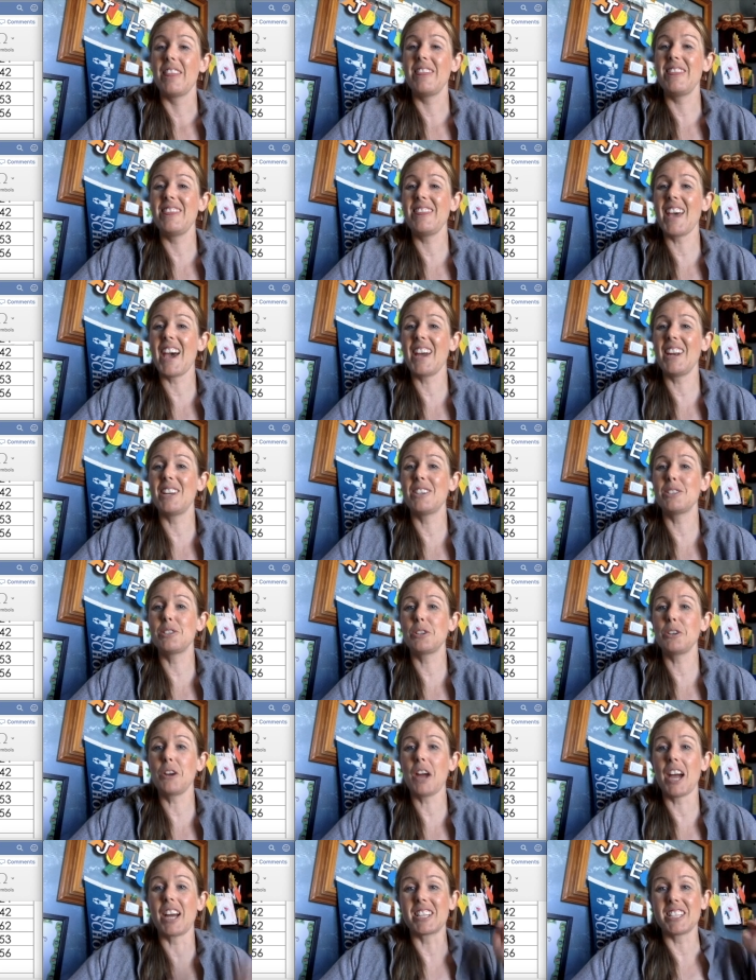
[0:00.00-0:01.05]
That is
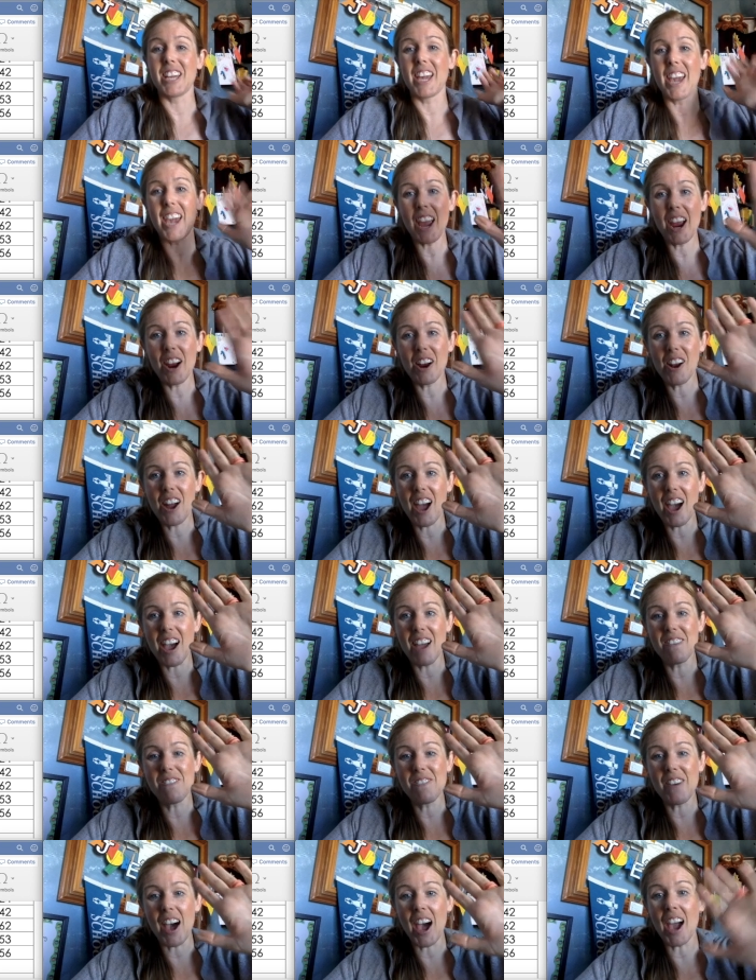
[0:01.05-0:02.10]
correct. Air
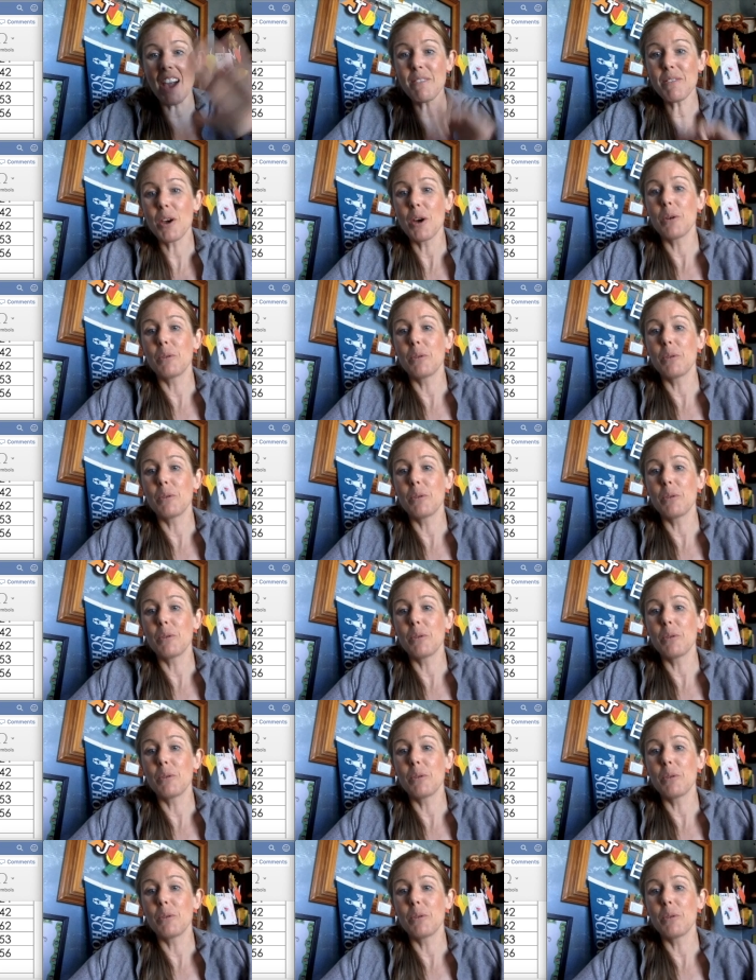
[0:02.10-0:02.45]
high five.